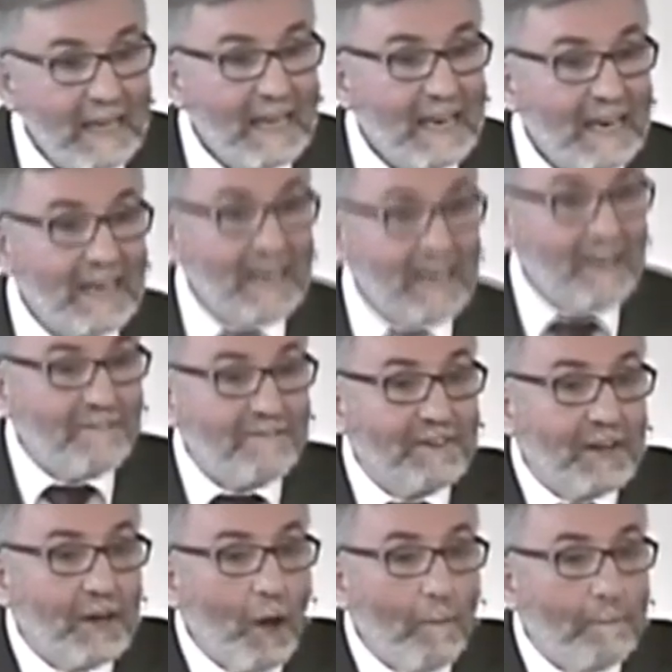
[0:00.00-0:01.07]

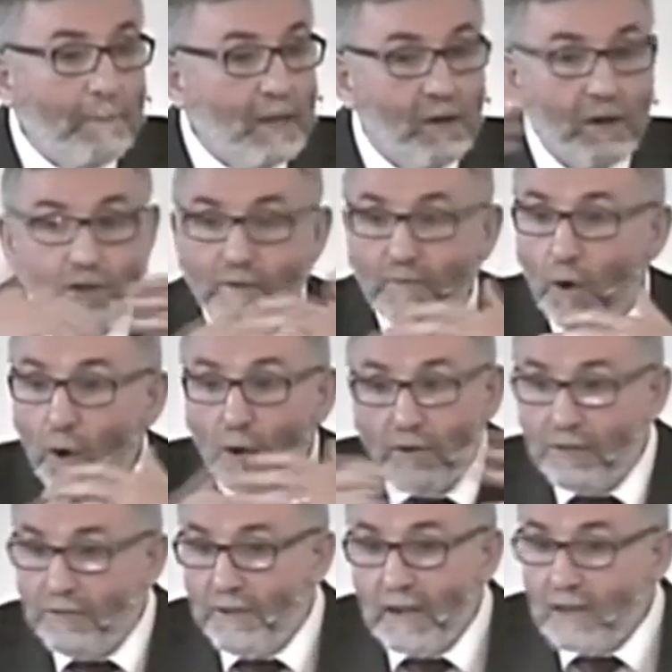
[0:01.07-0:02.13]
lifted up because of all the
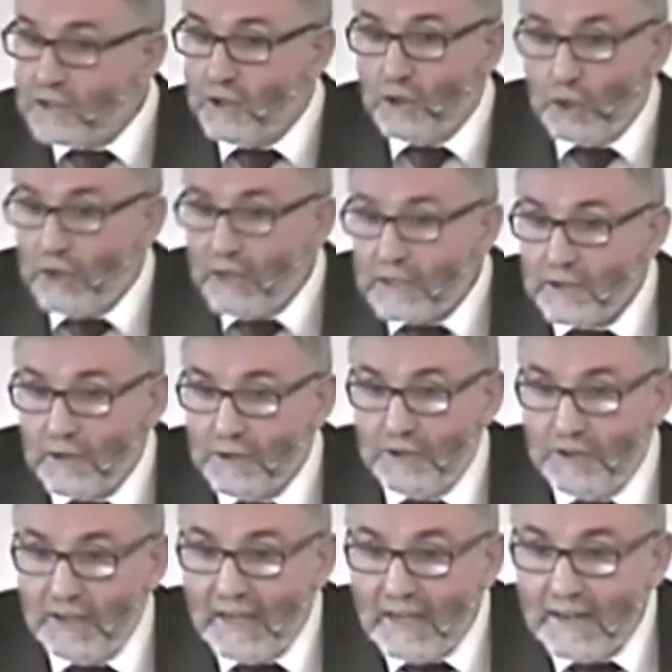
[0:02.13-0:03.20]
things that Jesus
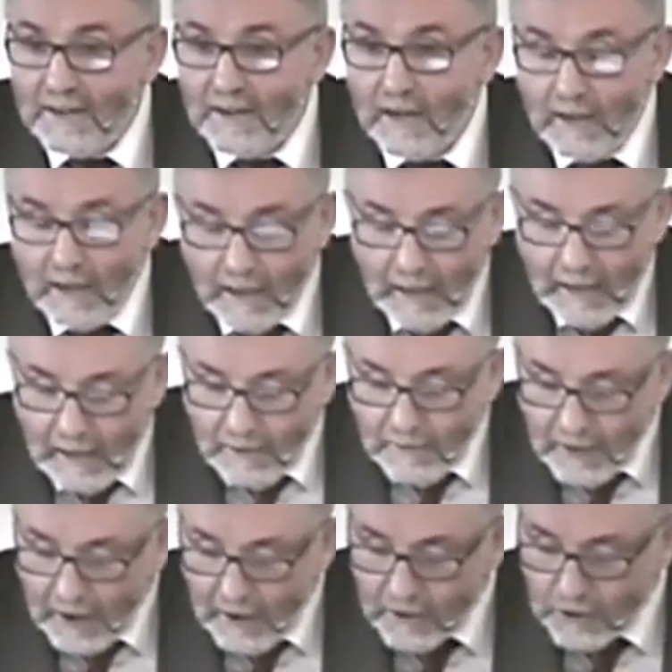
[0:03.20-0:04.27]
did in
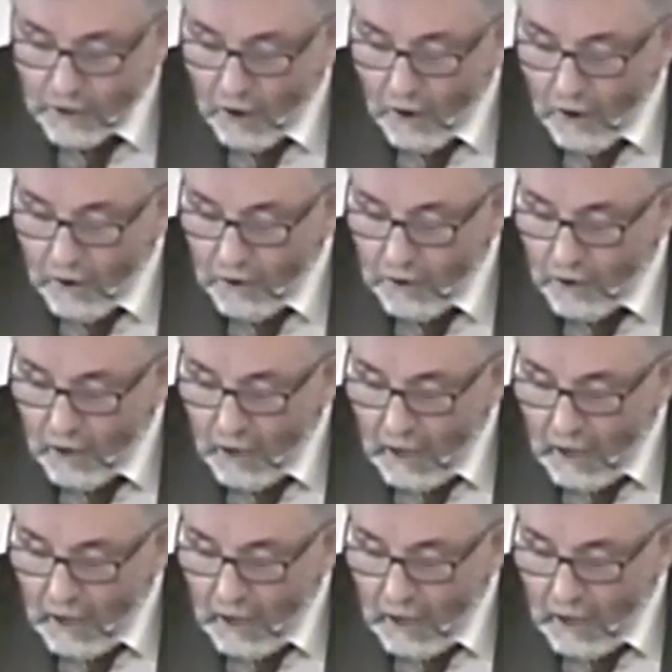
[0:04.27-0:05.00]
their town.